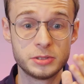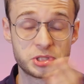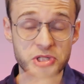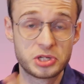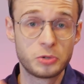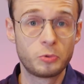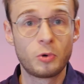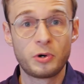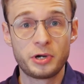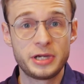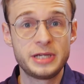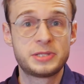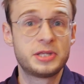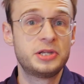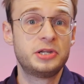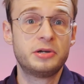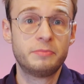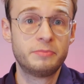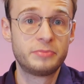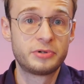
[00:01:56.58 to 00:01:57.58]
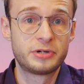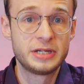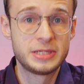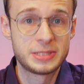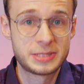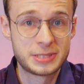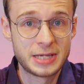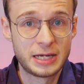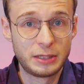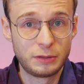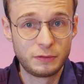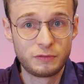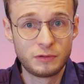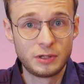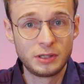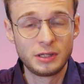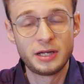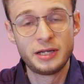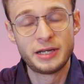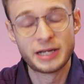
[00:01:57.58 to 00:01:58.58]
So what is the number itself?
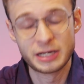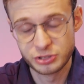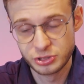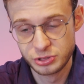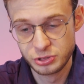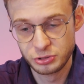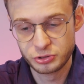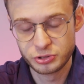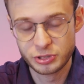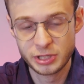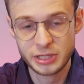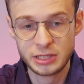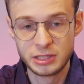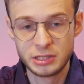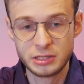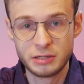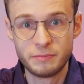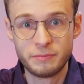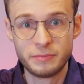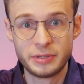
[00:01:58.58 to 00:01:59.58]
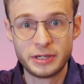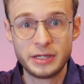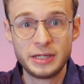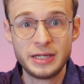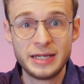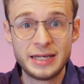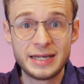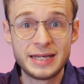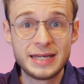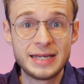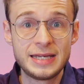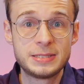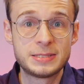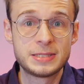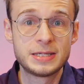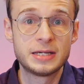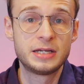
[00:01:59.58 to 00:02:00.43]
Well, a national training number is